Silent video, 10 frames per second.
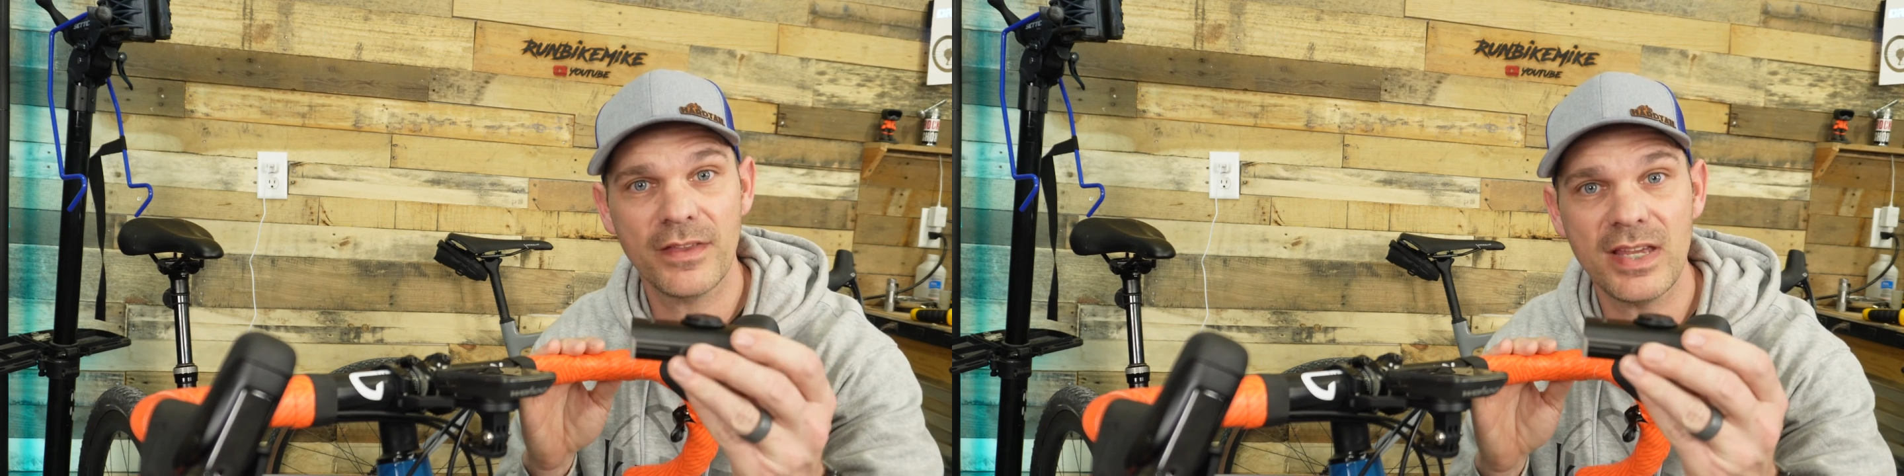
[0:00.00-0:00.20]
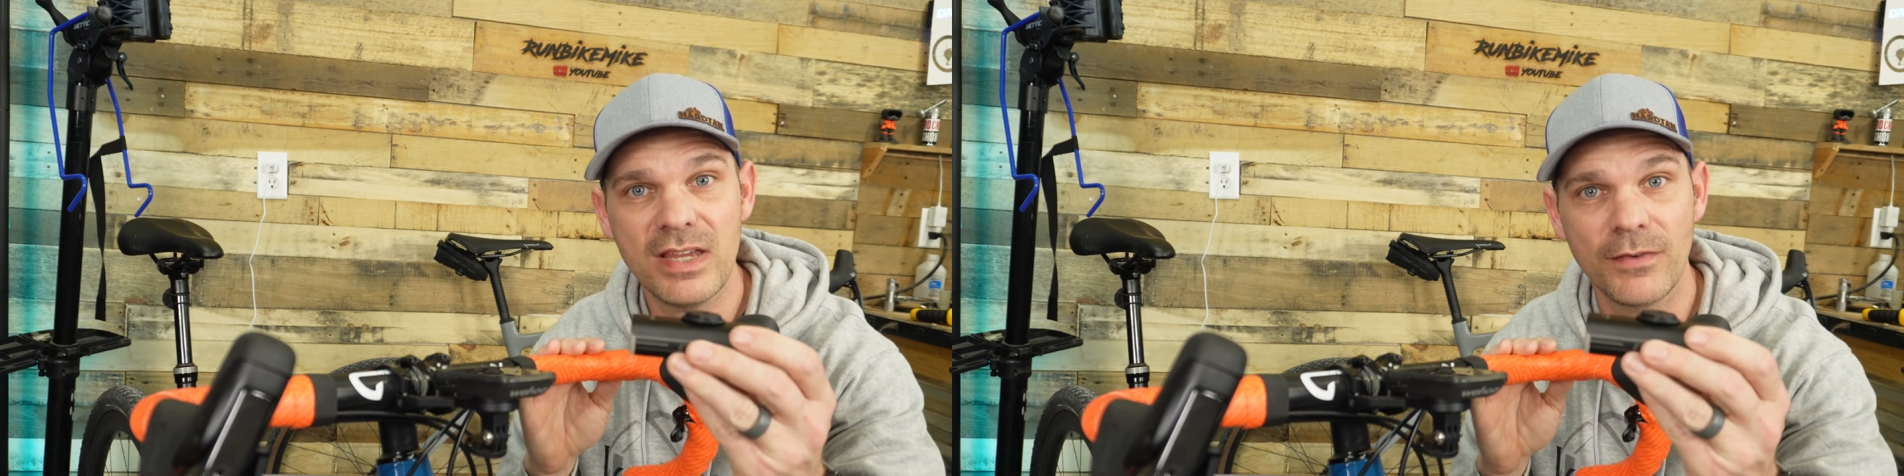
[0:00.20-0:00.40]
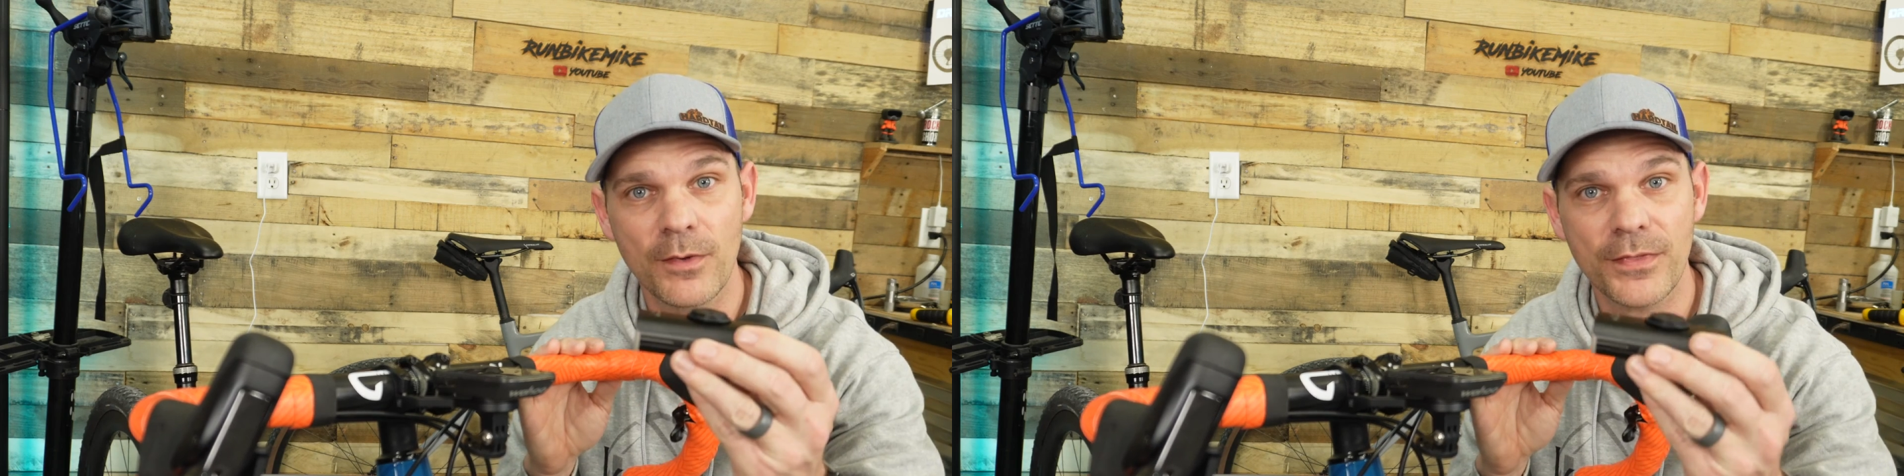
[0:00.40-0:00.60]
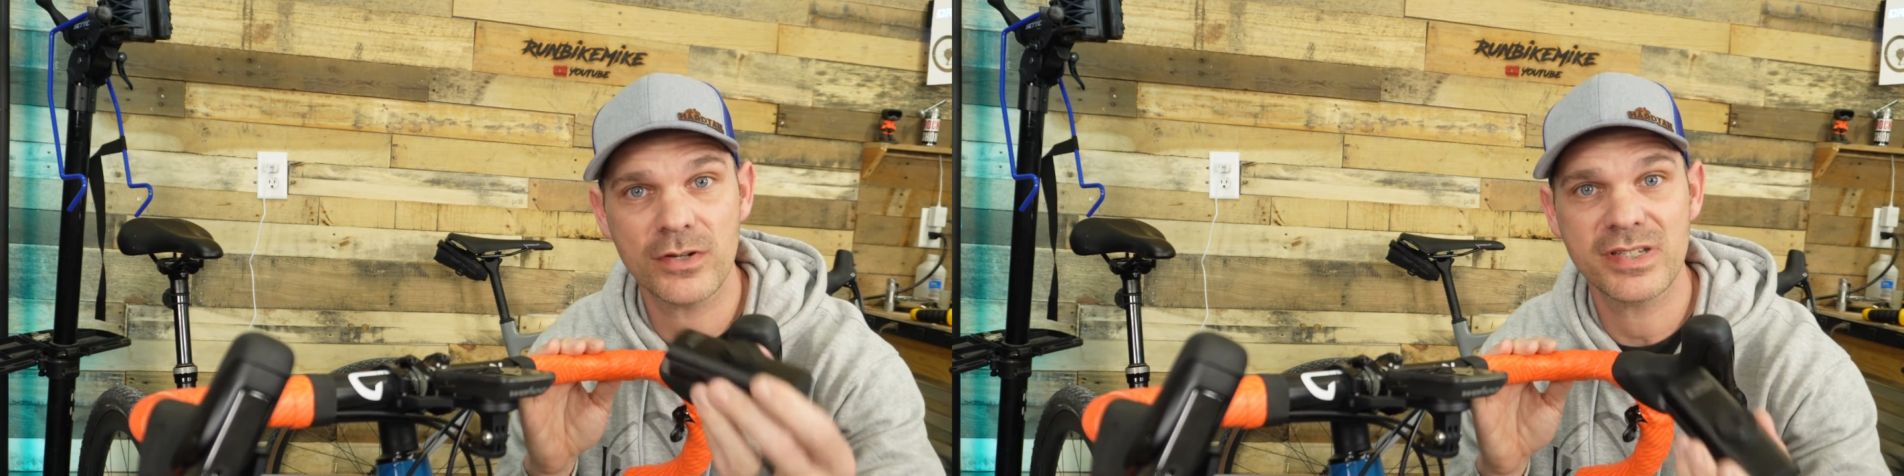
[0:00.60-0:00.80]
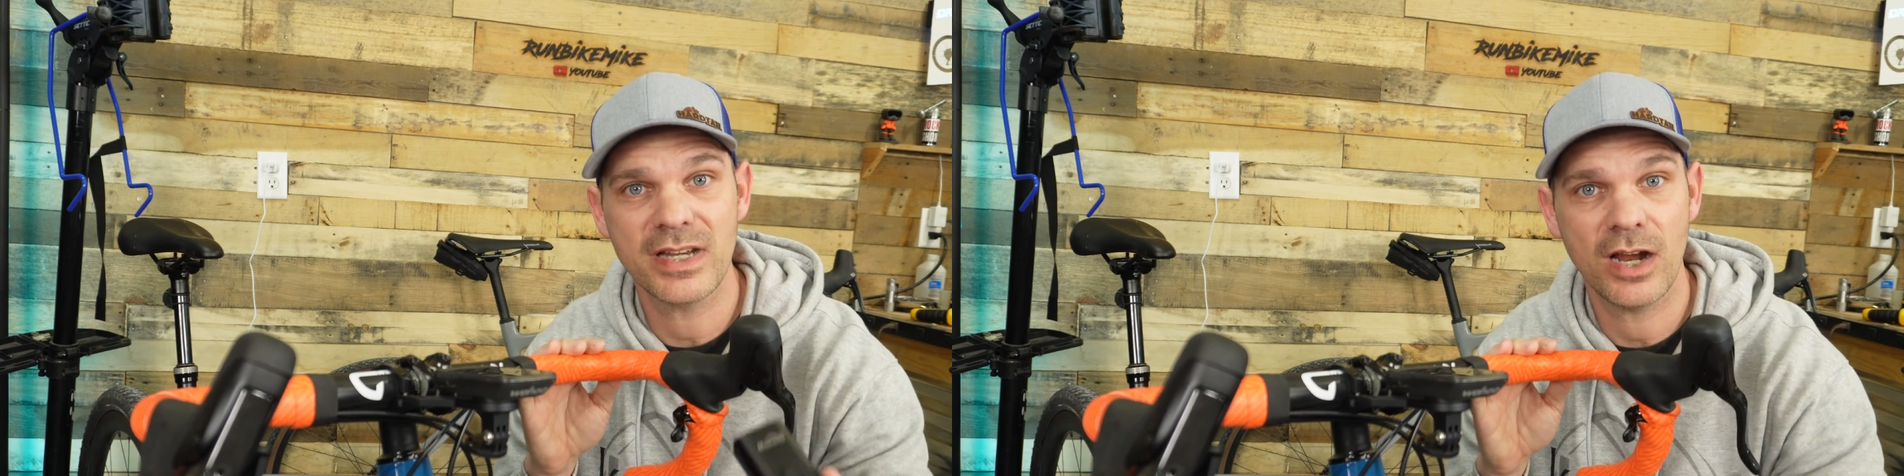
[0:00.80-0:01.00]
the
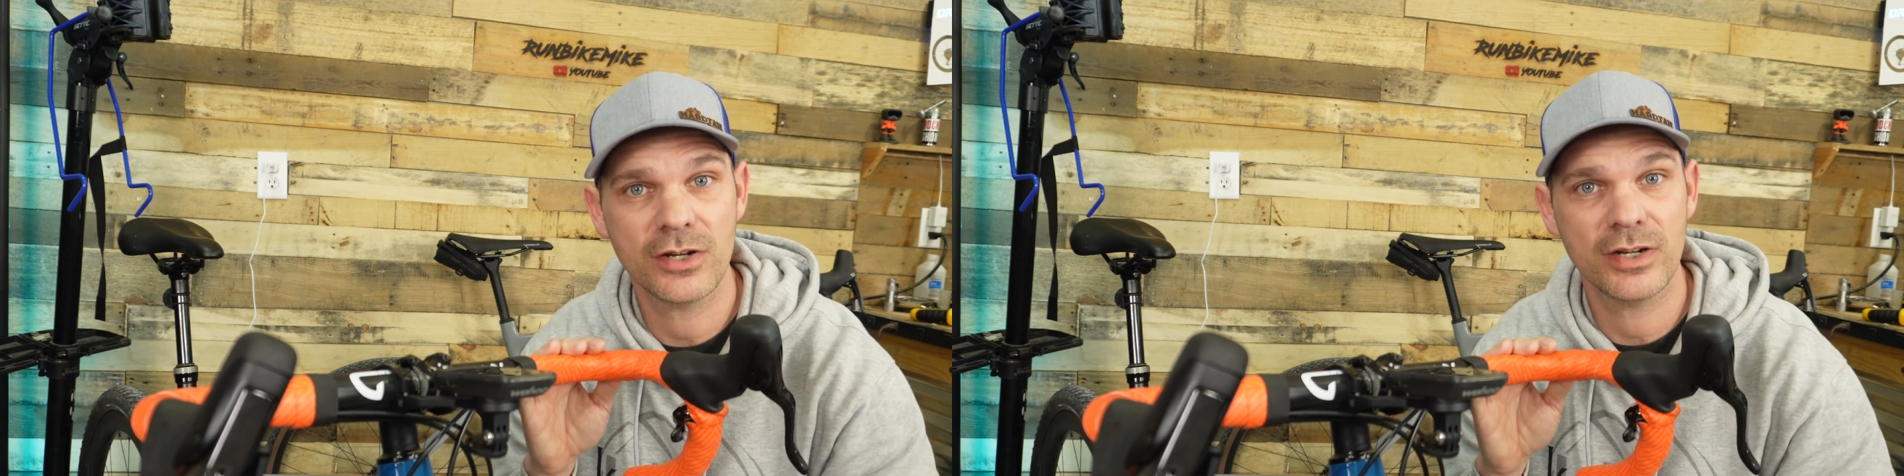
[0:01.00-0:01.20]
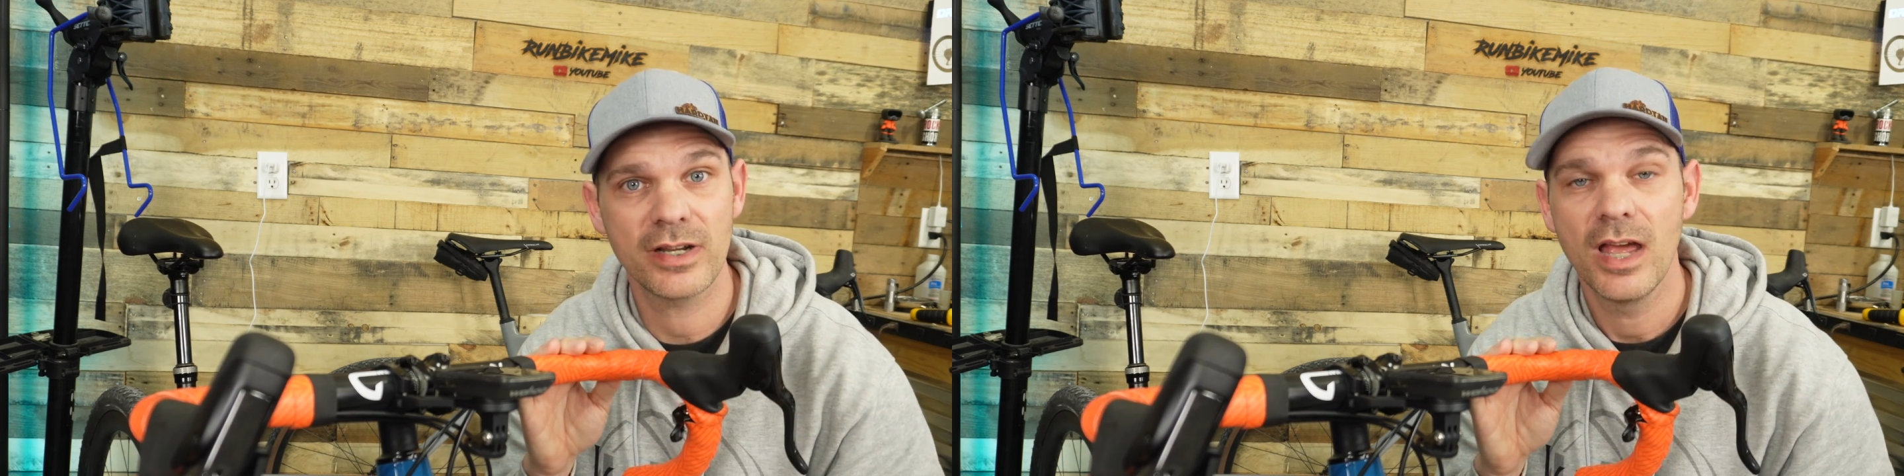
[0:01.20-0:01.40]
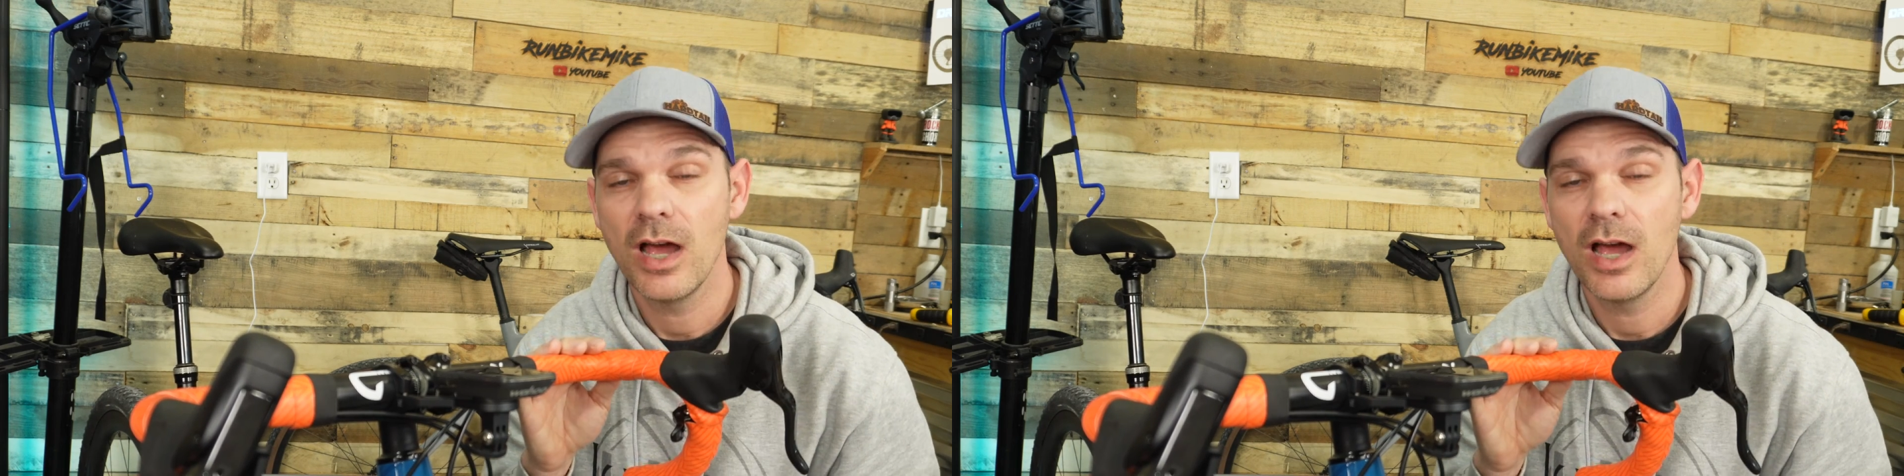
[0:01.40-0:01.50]
EVO1300,